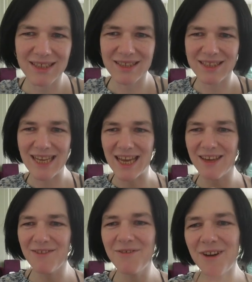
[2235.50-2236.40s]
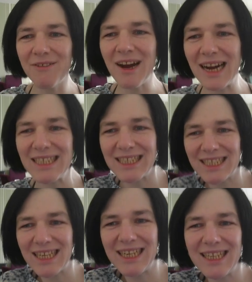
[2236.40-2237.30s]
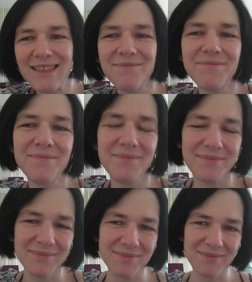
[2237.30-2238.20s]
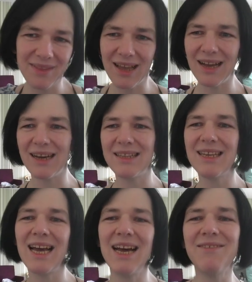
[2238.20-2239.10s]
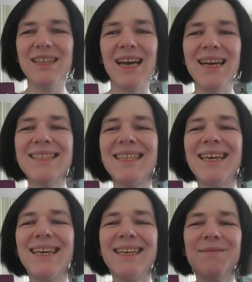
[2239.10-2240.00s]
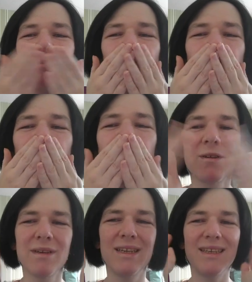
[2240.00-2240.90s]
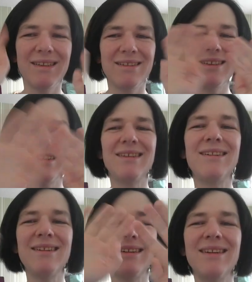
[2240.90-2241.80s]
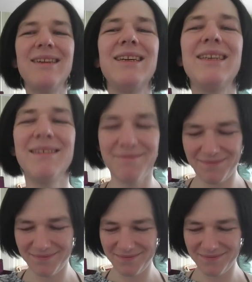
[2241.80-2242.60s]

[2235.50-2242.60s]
So thank you for watching and have a nice day. Tudor.